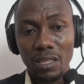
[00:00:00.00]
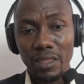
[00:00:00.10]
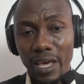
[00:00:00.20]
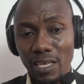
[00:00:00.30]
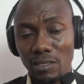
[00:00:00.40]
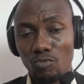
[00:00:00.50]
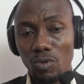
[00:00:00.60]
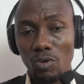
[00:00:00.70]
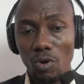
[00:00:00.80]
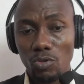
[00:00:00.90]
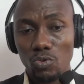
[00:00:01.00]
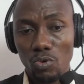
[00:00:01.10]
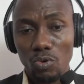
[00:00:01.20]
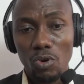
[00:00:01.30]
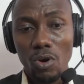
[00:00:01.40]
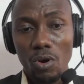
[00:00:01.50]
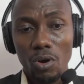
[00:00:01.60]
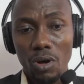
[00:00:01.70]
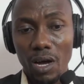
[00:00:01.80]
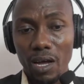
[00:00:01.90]
Next, we go to
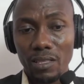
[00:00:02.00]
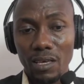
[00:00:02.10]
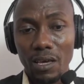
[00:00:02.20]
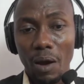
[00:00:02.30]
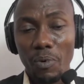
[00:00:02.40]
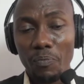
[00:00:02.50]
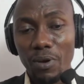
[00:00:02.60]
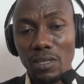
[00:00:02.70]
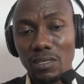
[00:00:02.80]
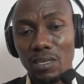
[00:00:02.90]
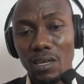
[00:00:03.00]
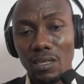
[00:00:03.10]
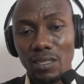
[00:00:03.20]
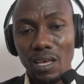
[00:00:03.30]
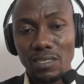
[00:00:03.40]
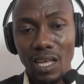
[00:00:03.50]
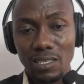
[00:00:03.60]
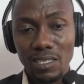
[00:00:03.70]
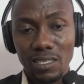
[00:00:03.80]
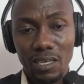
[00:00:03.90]
the appropriate test
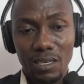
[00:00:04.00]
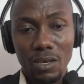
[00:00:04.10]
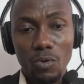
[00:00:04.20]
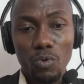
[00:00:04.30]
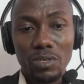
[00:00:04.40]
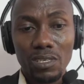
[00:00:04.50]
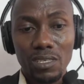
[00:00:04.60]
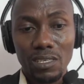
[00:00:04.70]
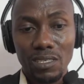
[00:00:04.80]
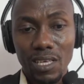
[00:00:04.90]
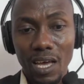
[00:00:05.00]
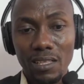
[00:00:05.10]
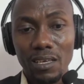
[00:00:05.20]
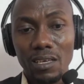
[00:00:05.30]
statistic, which is the z